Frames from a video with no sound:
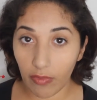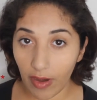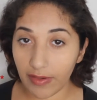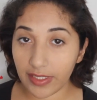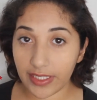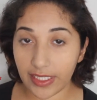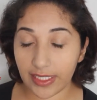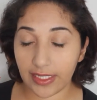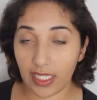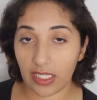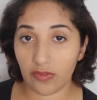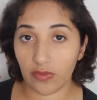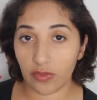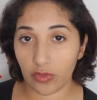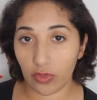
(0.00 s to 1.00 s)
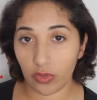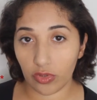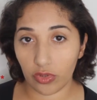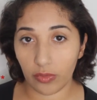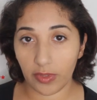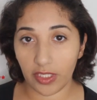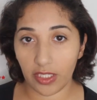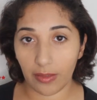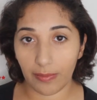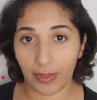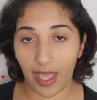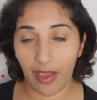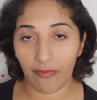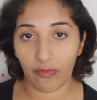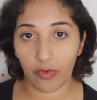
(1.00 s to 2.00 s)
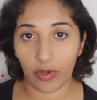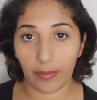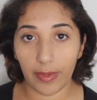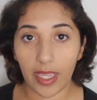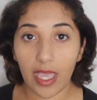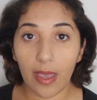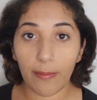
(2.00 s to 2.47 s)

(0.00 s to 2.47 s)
very successful social media platform,